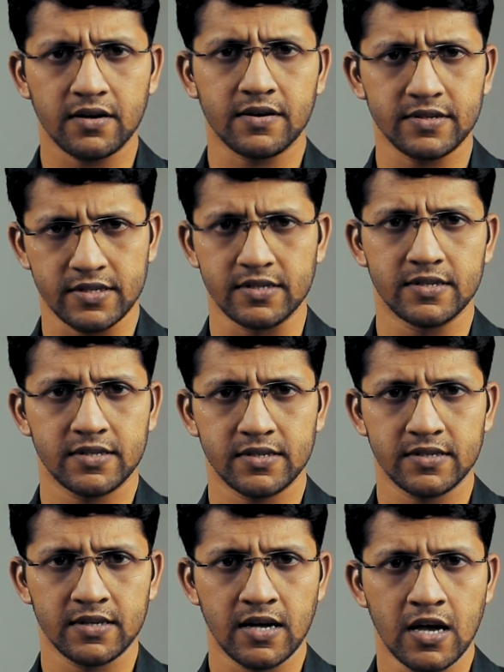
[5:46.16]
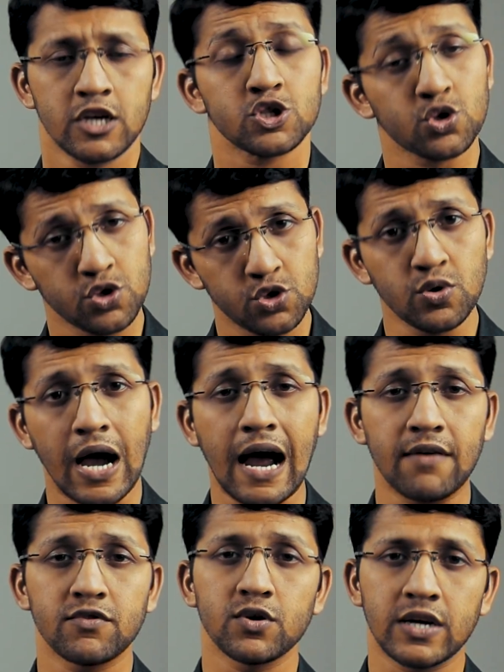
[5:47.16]
results. So you
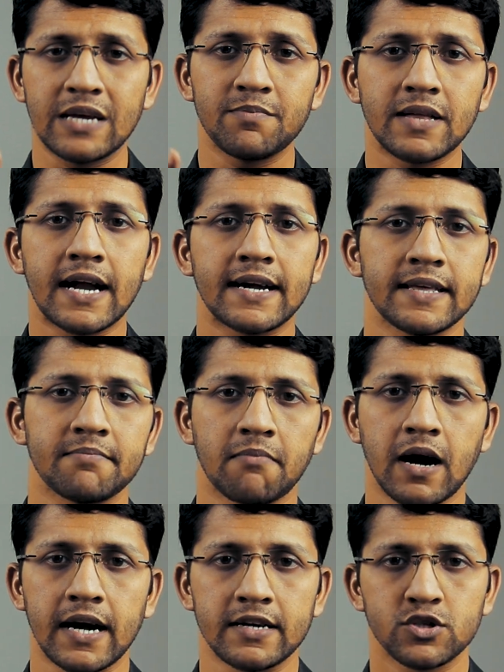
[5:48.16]
have to keep that in mind.